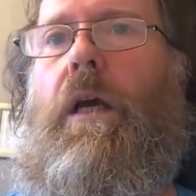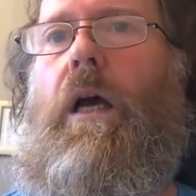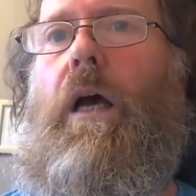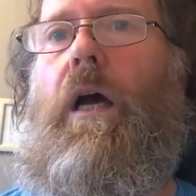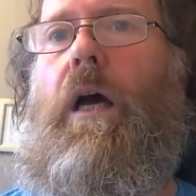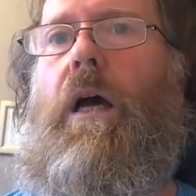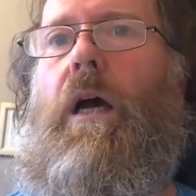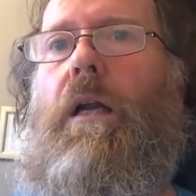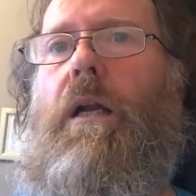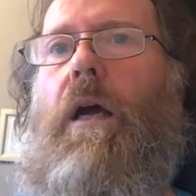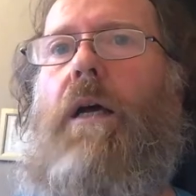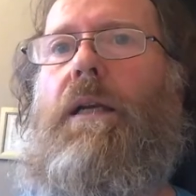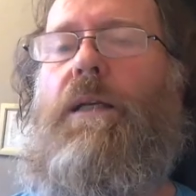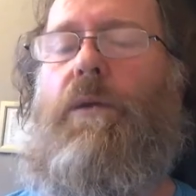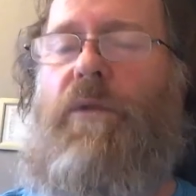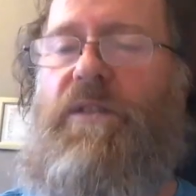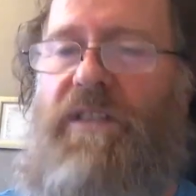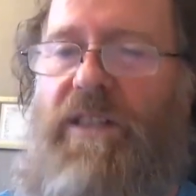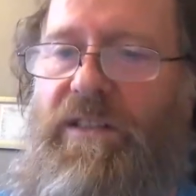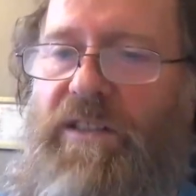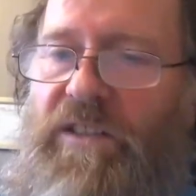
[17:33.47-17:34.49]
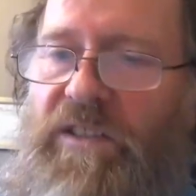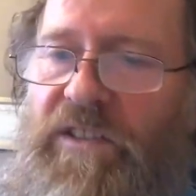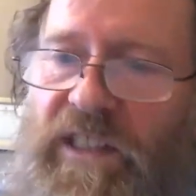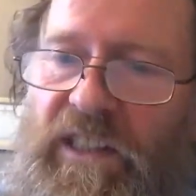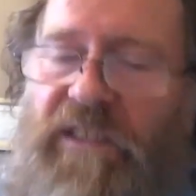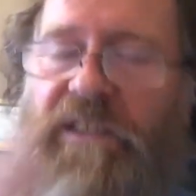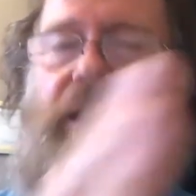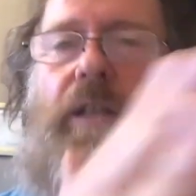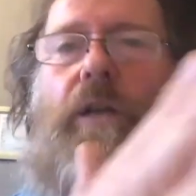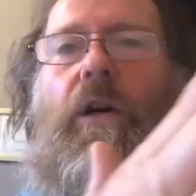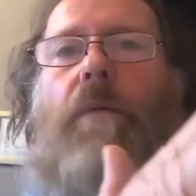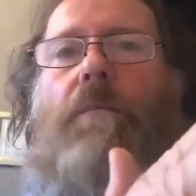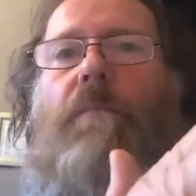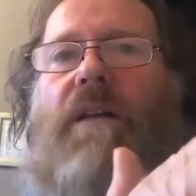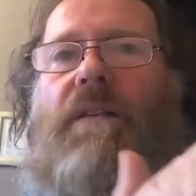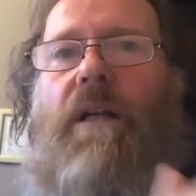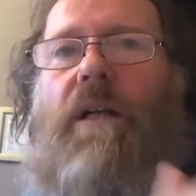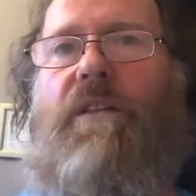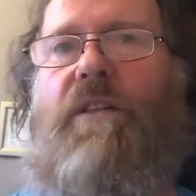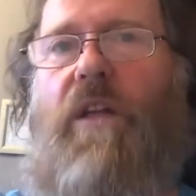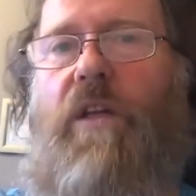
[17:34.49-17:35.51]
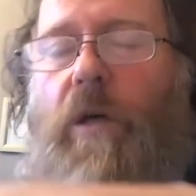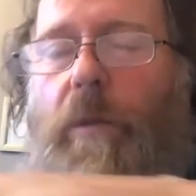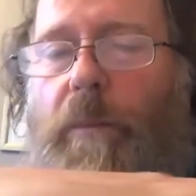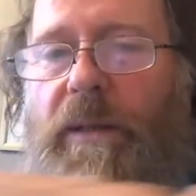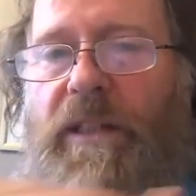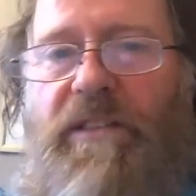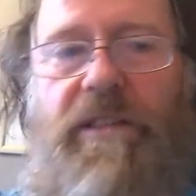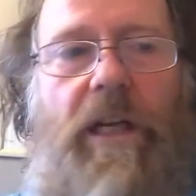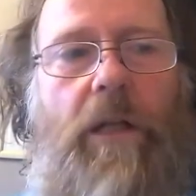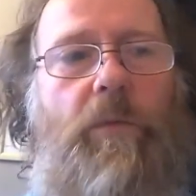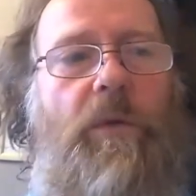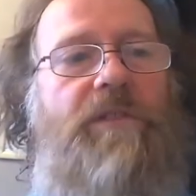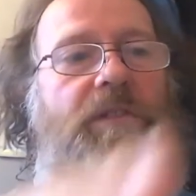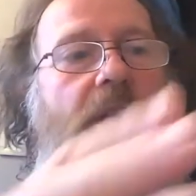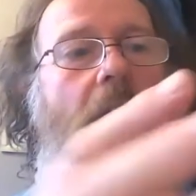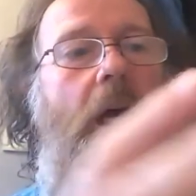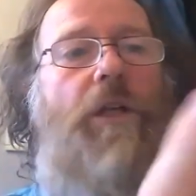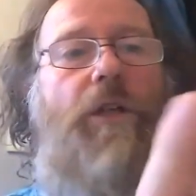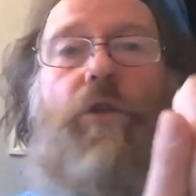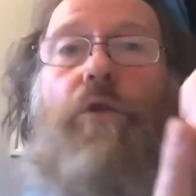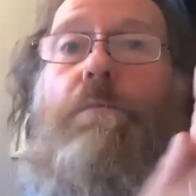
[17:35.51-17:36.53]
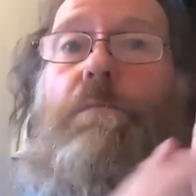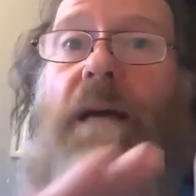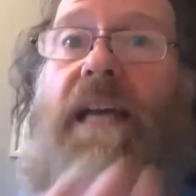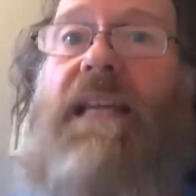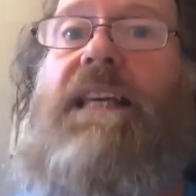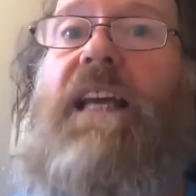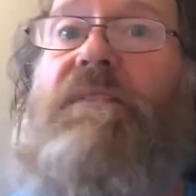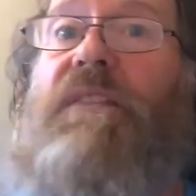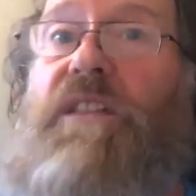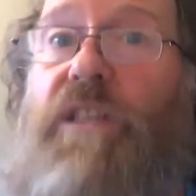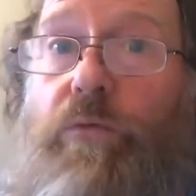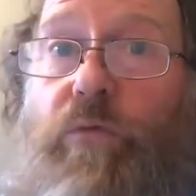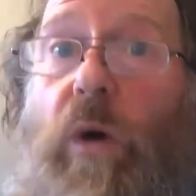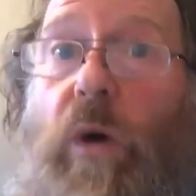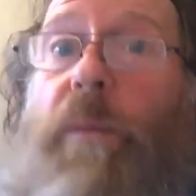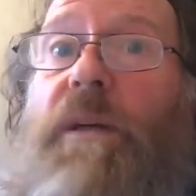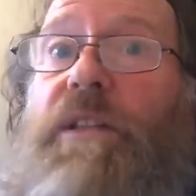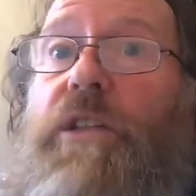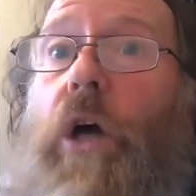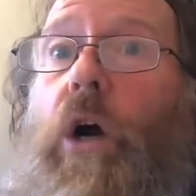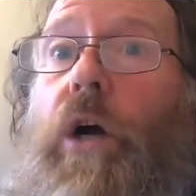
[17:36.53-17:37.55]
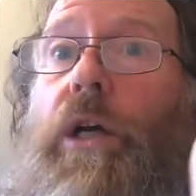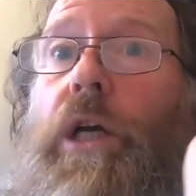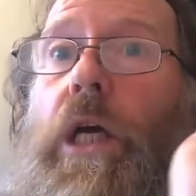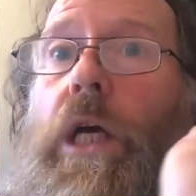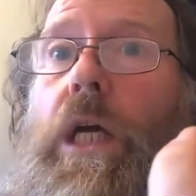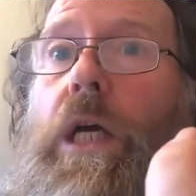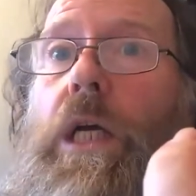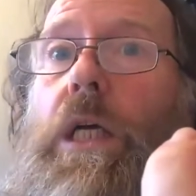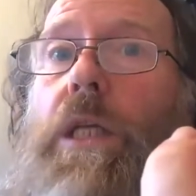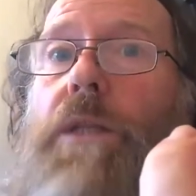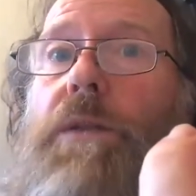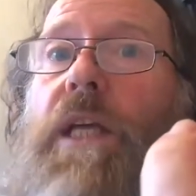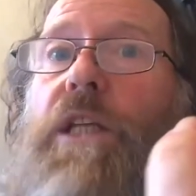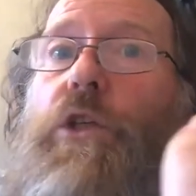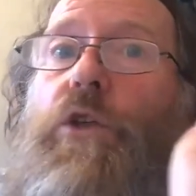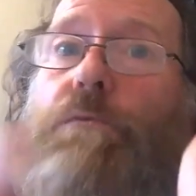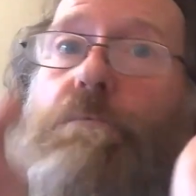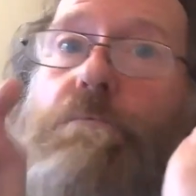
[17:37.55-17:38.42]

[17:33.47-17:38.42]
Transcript: And it was insisted on by the company style was you make, if it's a rubber duck, then you